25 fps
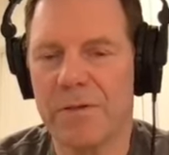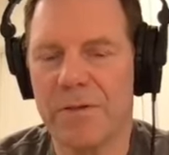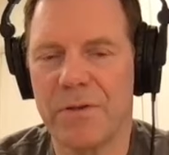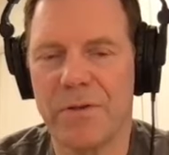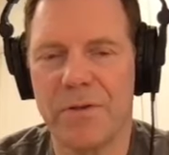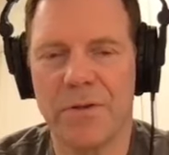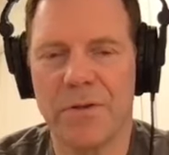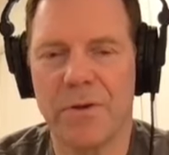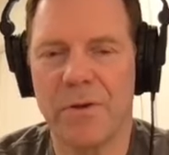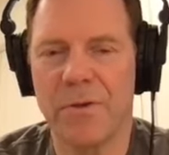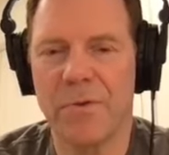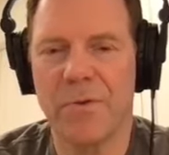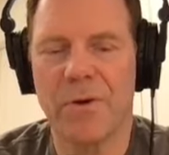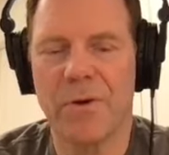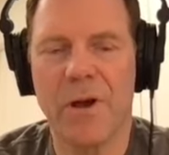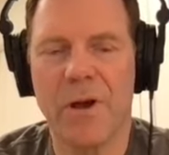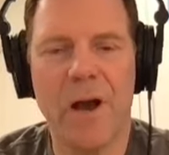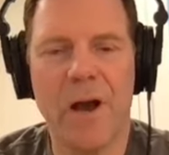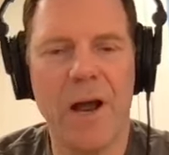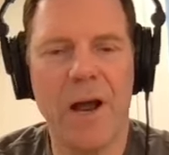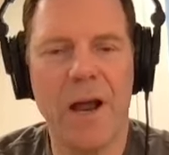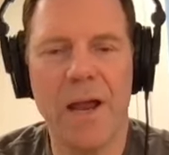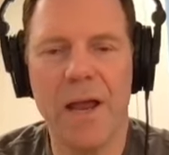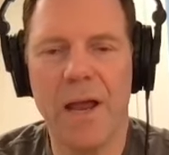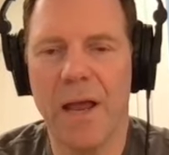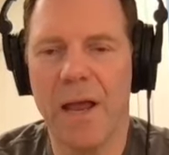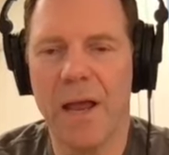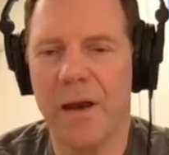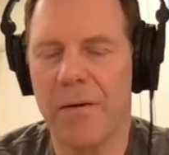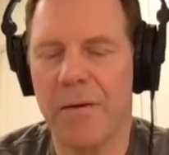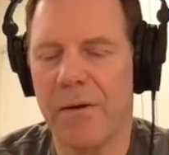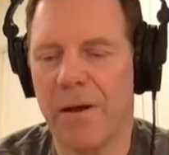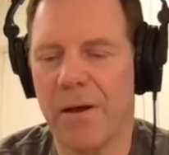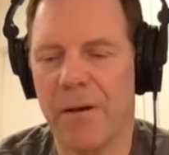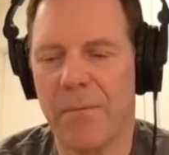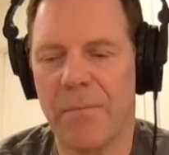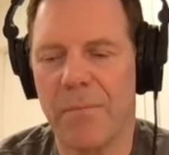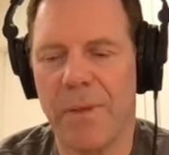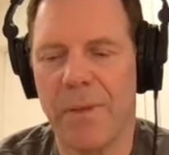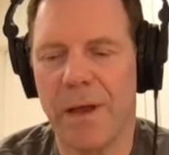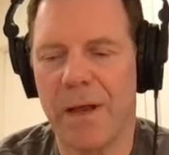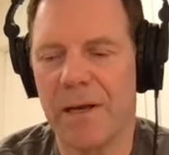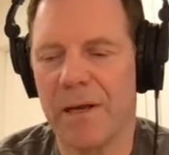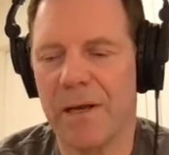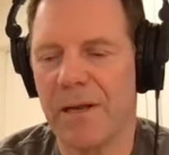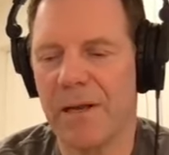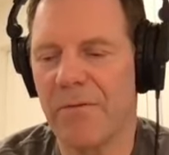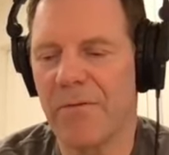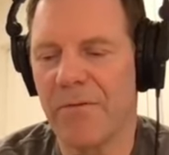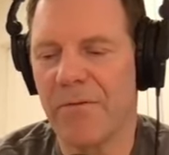You, you, and I, and
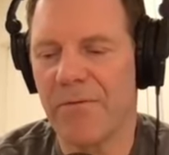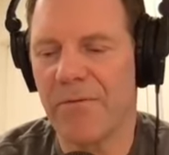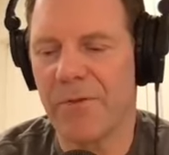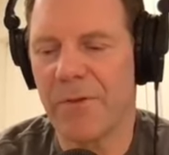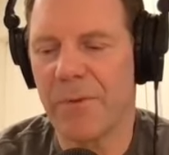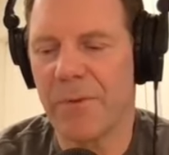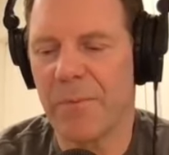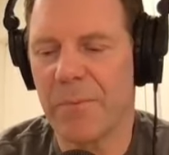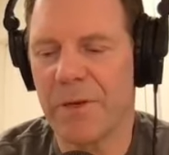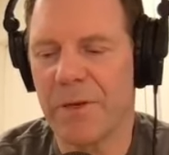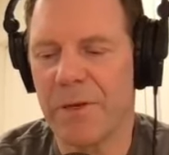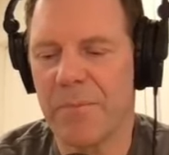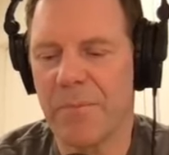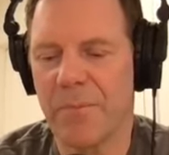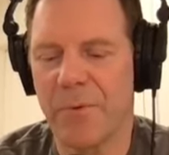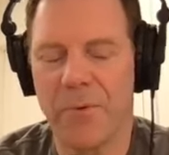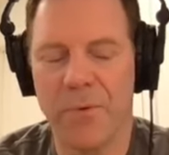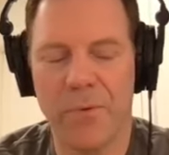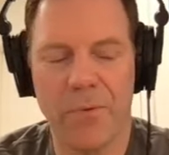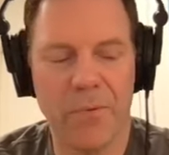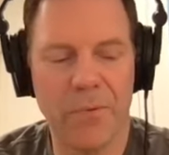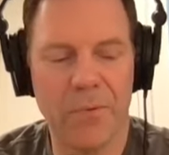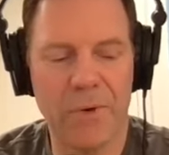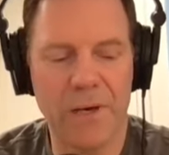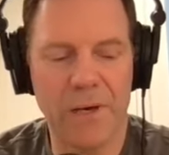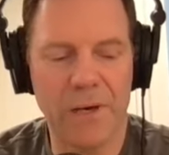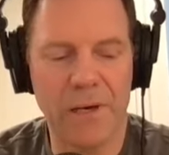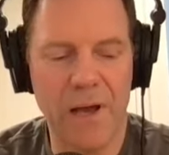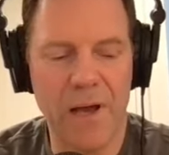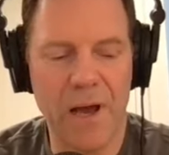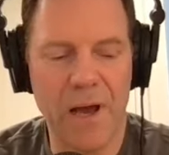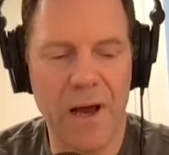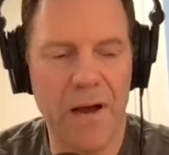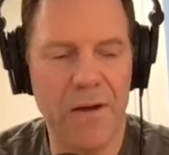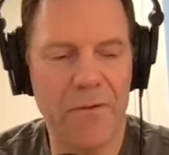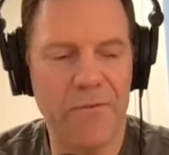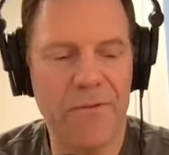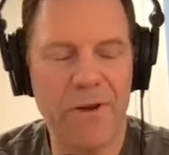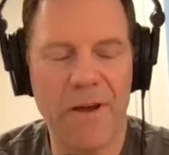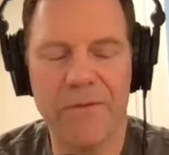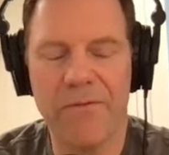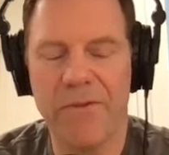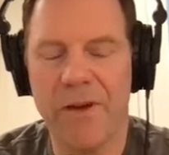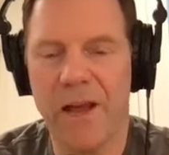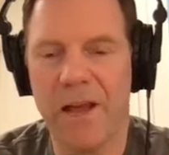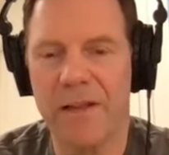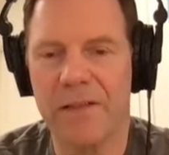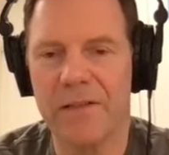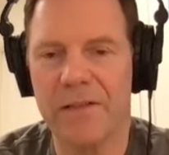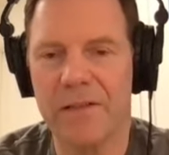many of the people we love,
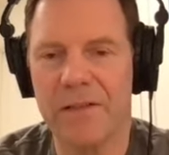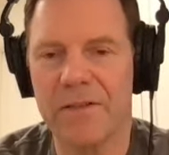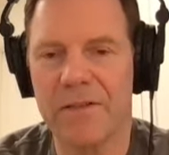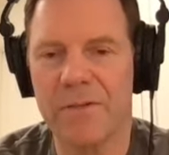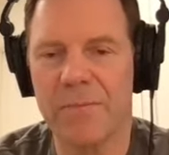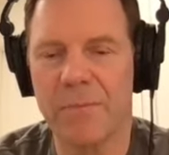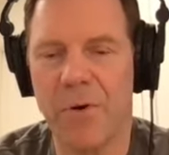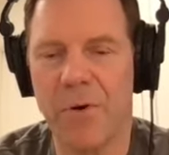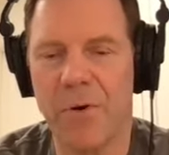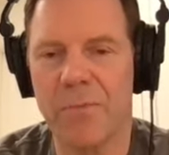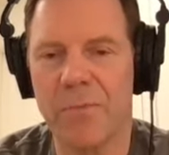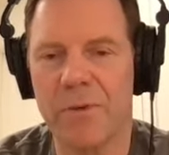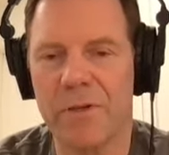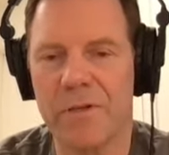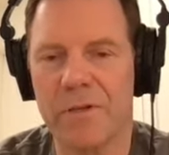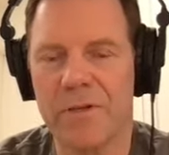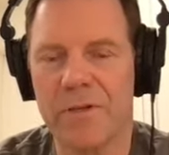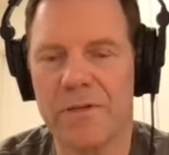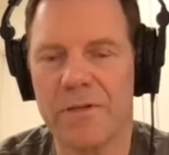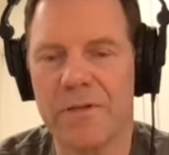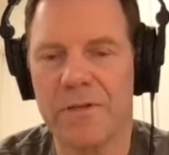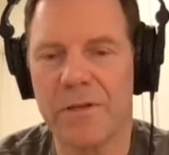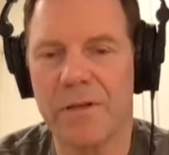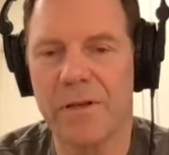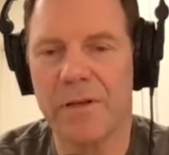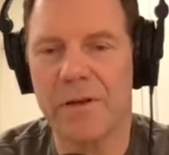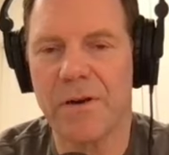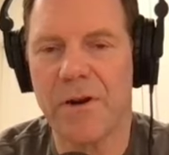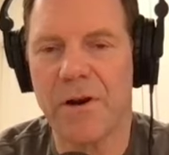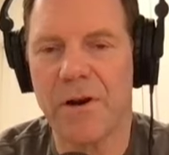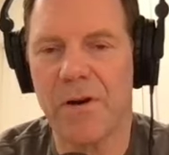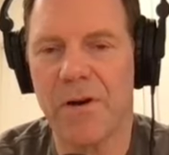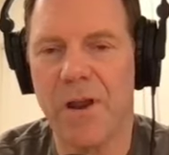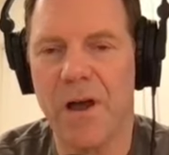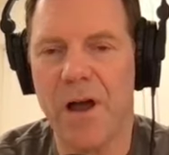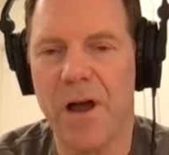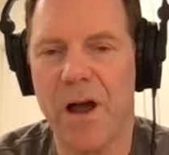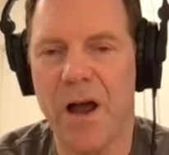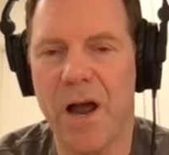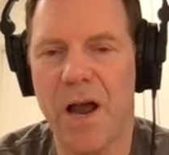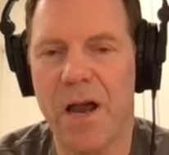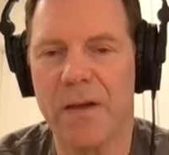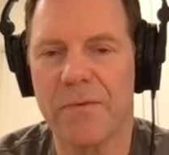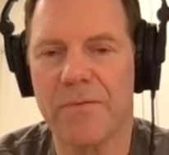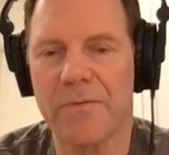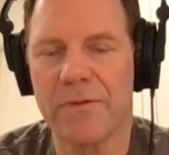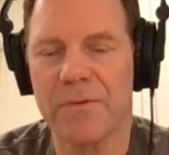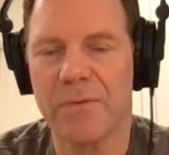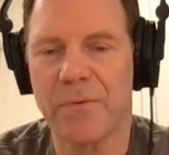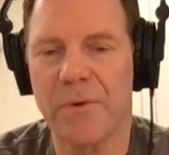have had these moments in yeah. our
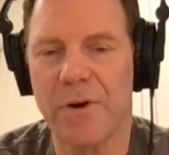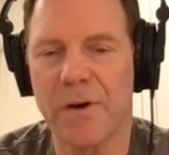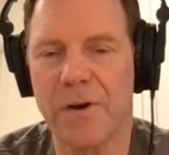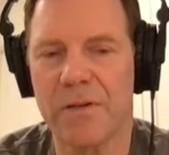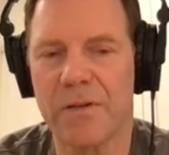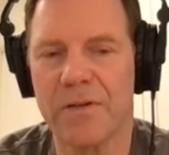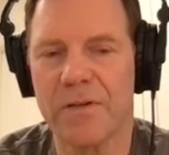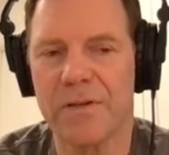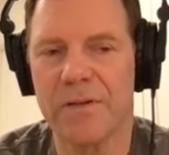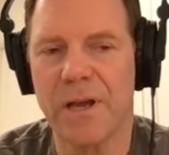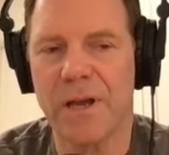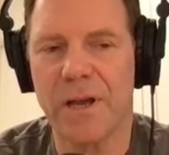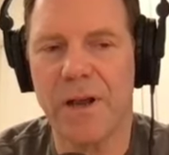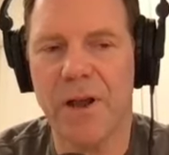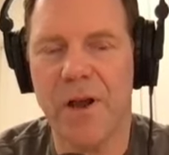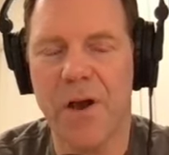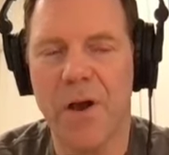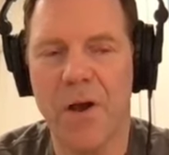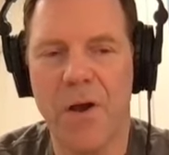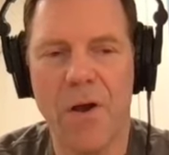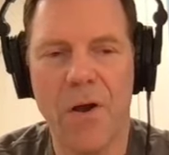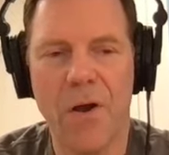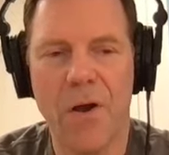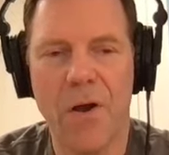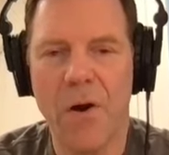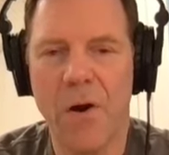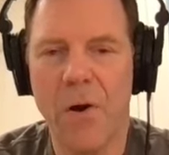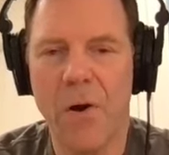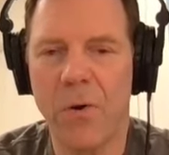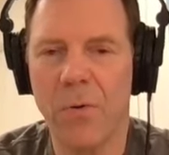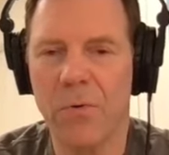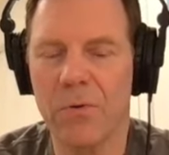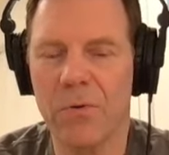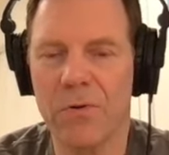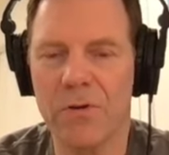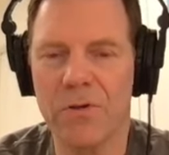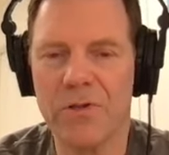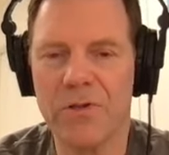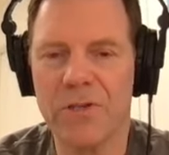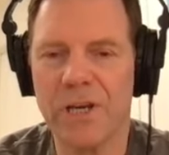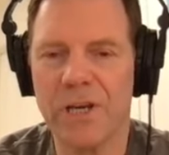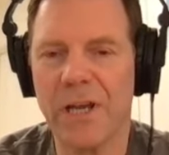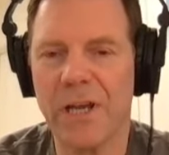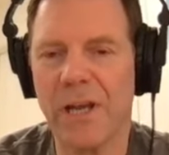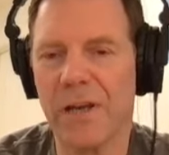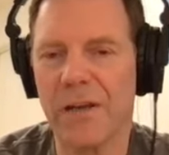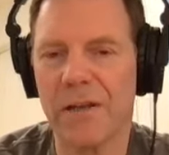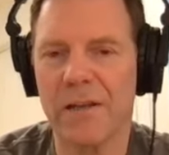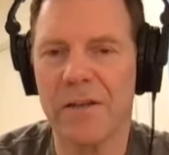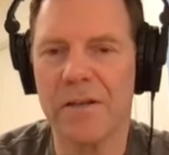lives. Like, holy
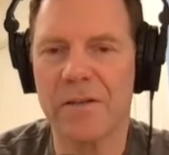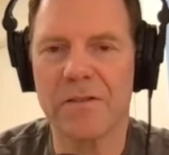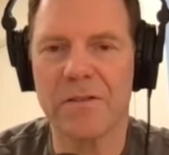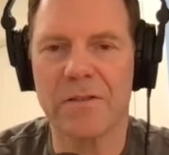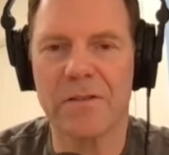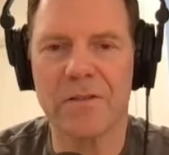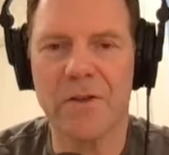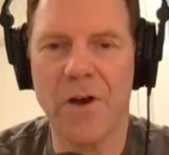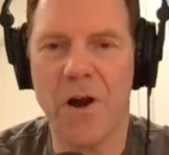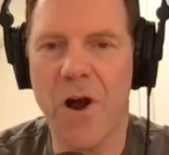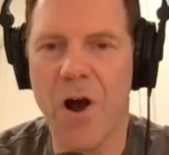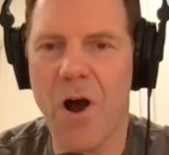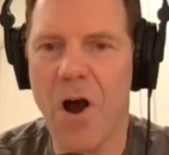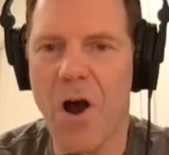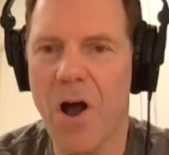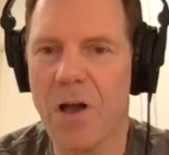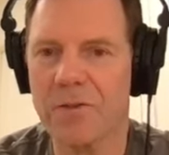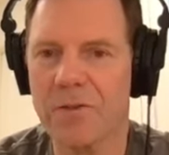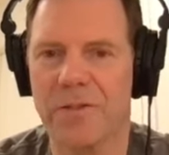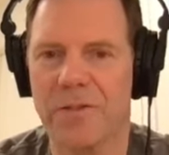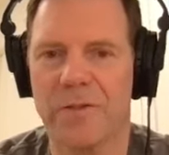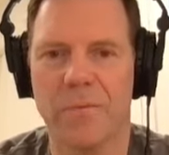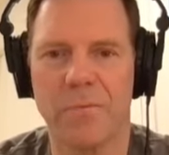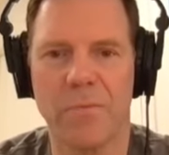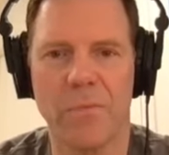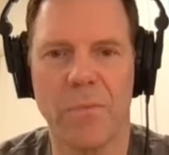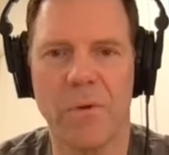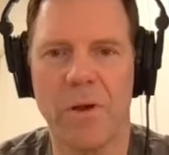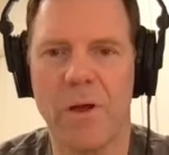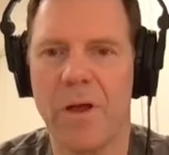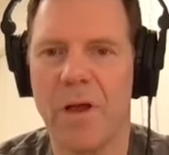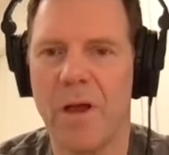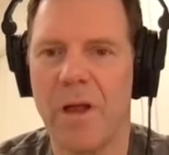shit, this is awesome.